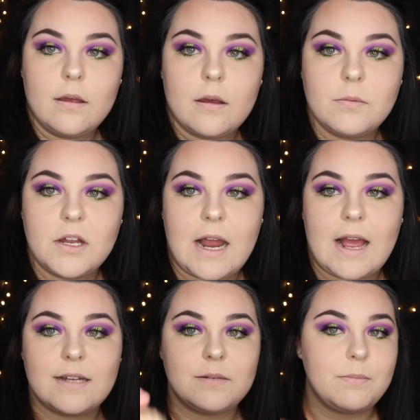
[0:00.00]
I'm going
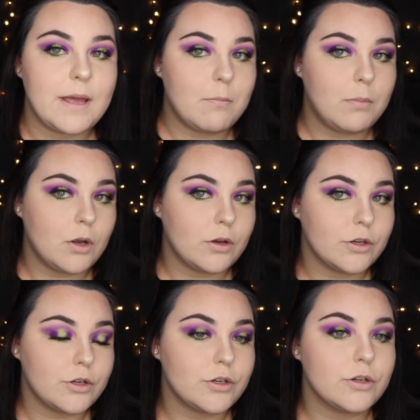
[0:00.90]
to add a bit of
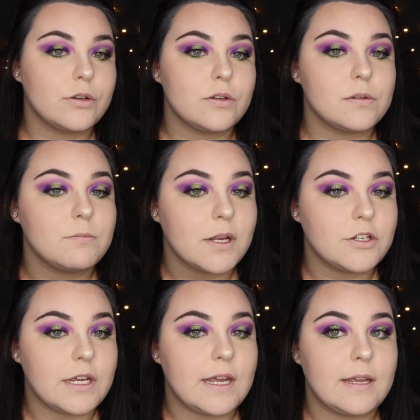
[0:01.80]
blush to my
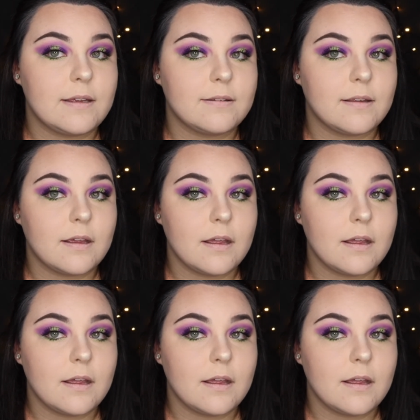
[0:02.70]
cheeks.